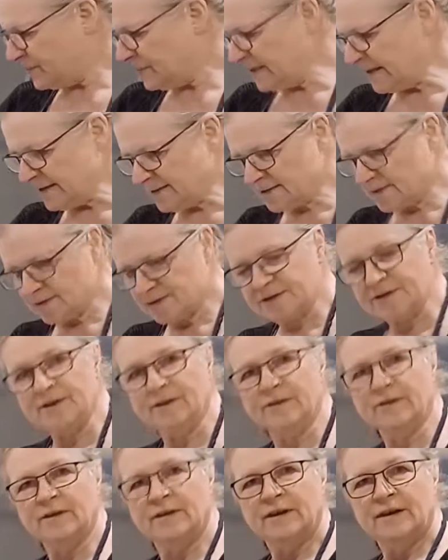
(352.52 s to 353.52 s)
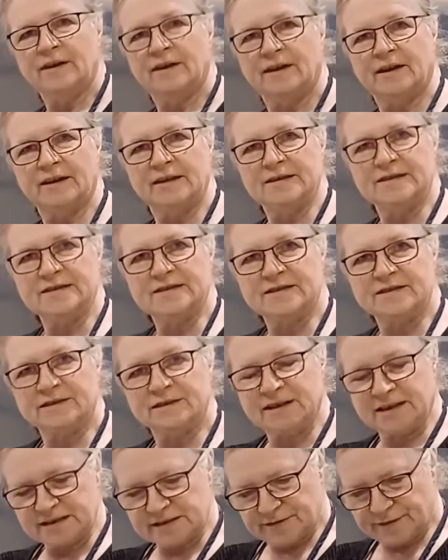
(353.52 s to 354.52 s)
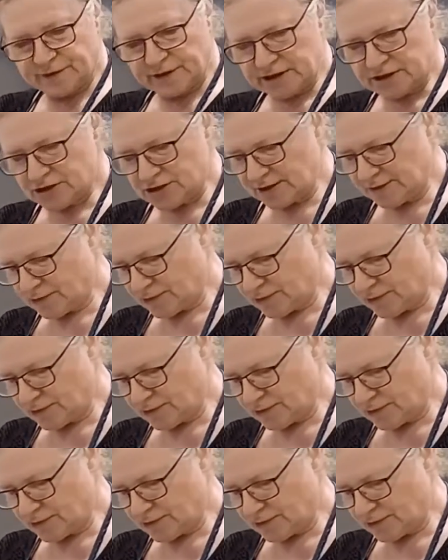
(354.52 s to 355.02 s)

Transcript: weeks or so. And it's still as fresh and